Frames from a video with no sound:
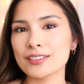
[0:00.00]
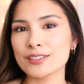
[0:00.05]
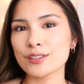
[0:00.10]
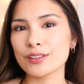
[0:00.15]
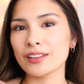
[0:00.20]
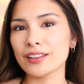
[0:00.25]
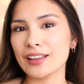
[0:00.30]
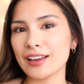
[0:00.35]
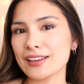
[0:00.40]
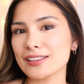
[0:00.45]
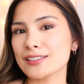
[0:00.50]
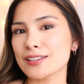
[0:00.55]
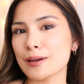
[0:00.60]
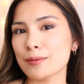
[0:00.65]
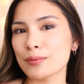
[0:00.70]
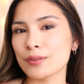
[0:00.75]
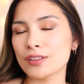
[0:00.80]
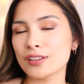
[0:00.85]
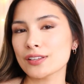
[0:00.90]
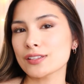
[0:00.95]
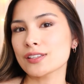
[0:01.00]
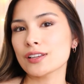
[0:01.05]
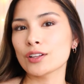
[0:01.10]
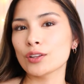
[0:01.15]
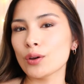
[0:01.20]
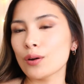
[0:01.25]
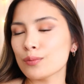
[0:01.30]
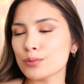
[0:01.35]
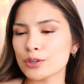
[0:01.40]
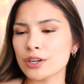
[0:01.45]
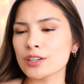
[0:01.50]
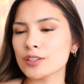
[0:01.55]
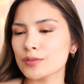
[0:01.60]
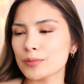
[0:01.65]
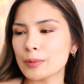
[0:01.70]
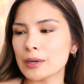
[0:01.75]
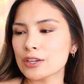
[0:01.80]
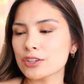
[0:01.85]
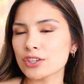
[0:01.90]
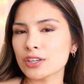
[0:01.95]
So the last step of this glow up
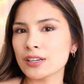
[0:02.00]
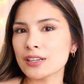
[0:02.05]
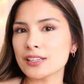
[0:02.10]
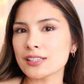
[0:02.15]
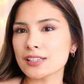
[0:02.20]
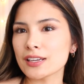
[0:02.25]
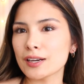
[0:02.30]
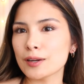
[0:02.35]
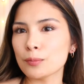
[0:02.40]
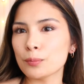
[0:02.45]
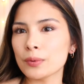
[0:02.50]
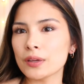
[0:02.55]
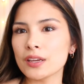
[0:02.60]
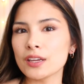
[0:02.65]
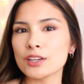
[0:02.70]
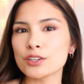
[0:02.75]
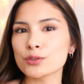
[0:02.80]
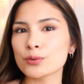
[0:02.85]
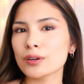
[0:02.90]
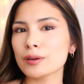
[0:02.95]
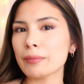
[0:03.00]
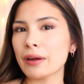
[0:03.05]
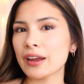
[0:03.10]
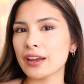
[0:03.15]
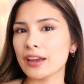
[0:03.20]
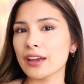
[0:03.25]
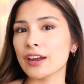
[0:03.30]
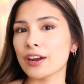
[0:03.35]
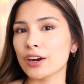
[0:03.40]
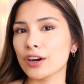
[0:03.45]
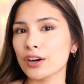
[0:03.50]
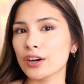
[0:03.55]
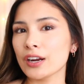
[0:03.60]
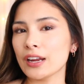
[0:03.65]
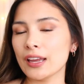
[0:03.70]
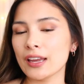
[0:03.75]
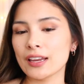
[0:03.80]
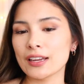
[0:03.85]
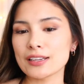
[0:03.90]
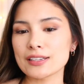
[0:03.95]
transformation is going to be doing my hair,
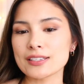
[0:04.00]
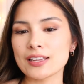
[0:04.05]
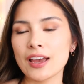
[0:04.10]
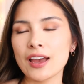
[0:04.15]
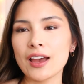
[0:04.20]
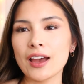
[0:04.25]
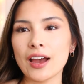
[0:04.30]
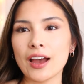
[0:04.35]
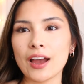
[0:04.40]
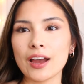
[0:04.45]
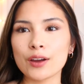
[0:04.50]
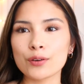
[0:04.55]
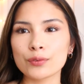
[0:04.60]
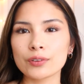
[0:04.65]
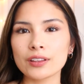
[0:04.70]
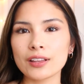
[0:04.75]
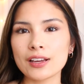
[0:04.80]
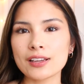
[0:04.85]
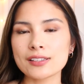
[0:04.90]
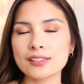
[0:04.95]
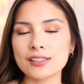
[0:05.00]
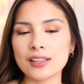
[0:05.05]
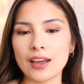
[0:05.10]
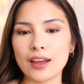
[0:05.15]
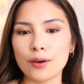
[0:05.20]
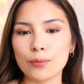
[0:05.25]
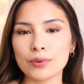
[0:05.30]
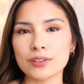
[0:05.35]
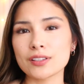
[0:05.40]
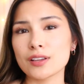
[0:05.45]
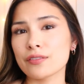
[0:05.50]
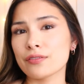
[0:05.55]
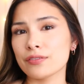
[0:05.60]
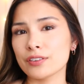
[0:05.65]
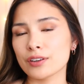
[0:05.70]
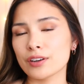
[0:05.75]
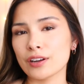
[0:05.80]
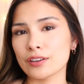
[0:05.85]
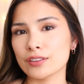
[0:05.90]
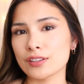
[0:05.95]
and I realized that once I
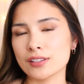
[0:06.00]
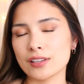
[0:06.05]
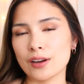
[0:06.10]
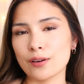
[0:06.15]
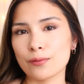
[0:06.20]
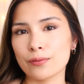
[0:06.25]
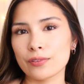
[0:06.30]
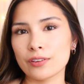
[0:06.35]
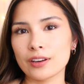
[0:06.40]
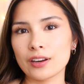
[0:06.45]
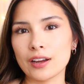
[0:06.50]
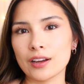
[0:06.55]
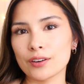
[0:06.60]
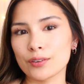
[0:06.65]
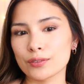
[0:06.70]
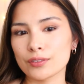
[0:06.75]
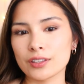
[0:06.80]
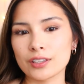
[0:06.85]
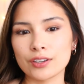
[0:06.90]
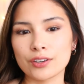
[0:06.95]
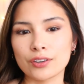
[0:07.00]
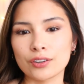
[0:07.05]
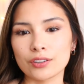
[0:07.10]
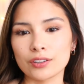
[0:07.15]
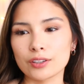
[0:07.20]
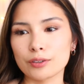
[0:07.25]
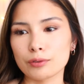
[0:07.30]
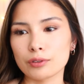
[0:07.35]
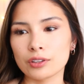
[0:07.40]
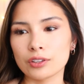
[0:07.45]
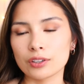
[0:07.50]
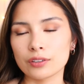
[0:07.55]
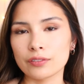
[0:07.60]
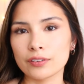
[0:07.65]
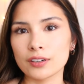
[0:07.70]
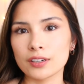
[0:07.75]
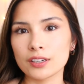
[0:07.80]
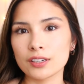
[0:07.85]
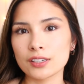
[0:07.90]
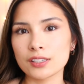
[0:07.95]
figured out this outfit, I don't think curling would look
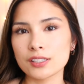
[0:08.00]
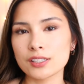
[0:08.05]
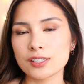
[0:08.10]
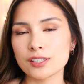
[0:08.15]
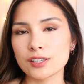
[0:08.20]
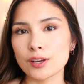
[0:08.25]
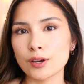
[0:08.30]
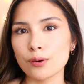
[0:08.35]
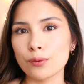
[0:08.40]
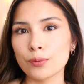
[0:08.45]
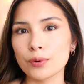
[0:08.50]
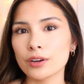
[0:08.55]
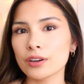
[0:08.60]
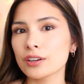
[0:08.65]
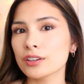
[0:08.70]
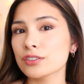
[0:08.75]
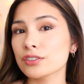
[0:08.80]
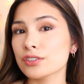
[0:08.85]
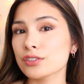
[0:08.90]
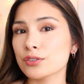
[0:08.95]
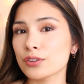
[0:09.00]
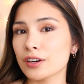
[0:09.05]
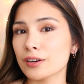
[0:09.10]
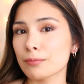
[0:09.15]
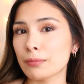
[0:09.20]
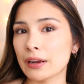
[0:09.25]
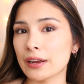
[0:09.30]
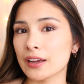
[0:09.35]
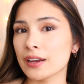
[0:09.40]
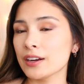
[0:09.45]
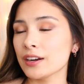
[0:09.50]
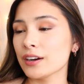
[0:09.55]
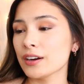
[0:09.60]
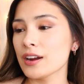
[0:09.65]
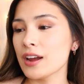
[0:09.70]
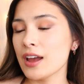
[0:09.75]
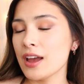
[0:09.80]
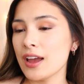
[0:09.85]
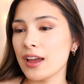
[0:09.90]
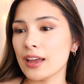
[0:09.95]
very good. So we're going to just straighten my hair,
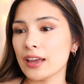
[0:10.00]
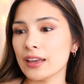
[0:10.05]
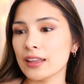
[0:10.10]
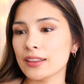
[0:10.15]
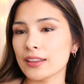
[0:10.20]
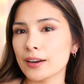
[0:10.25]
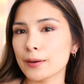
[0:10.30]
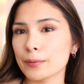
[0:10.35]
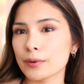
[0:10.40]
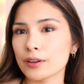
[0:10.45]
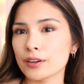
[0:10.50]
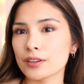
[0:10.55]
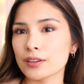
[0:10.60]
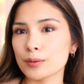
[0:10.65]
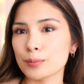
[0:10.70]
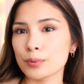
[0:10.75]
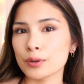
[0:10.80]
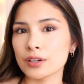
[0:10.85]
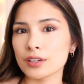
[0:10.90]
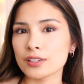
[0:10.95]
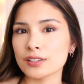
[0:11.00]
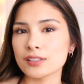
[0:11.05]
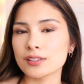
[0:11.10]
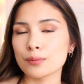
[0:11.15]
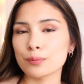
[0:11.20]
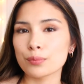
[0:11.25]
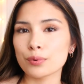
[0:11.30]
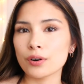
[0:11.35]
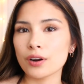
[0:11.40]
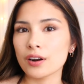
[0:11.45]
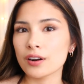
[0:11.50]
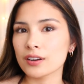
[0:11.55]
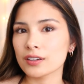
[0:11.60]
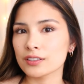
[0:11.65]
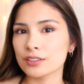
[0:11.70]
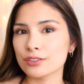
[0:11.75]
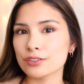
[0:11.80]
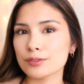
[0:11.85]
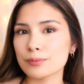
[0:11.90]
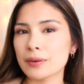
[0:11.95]
and then I'm going to put in some product
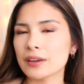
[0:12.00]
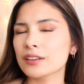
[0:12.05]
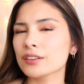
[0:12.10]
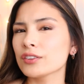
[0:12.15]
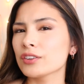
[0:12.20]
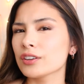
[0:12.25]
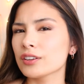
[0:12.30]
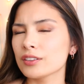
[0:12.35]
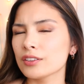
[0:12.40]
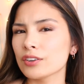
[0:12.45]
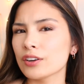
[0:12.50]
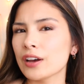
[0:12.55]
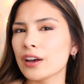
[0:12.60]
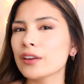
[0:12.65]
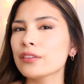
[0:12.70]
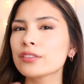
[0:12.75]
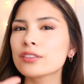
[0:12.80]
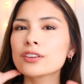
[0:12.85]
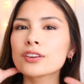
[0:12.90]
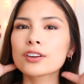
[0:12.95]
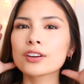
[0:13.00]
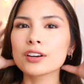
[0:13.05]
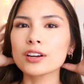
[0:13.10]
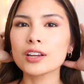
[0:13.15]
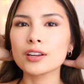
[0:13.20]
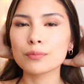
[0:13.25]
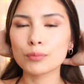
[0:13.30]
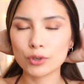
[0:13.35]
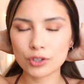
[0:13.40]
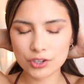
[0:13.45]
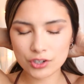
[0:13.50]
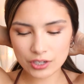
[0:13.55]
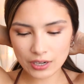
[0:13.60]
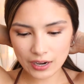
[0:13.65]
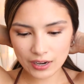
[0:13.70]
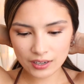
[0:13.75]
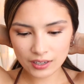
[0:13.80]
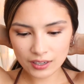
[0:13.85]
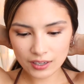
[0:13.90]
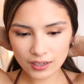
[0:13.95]
and just make it look a little healthier and more
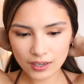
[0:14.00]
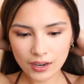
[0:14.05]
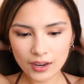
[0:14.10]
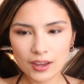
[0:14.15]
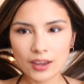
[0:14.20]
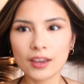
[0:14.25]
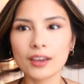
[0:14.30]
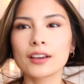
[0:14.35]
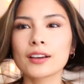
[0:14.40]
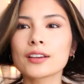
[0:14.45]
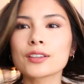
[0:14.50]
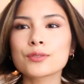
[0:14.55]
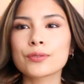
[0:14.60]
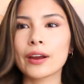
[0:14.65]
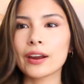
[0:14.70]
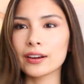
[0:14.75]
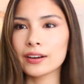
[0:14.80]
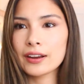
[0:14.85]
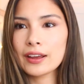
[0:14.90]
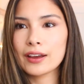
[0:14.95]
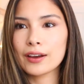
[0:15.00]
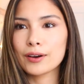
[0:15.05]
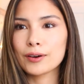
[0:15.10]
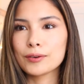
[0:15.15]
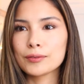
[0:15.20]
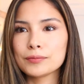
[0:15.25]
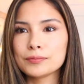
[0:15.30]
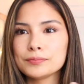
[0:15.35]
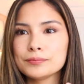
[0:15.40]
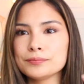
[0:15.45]
shiny, because right now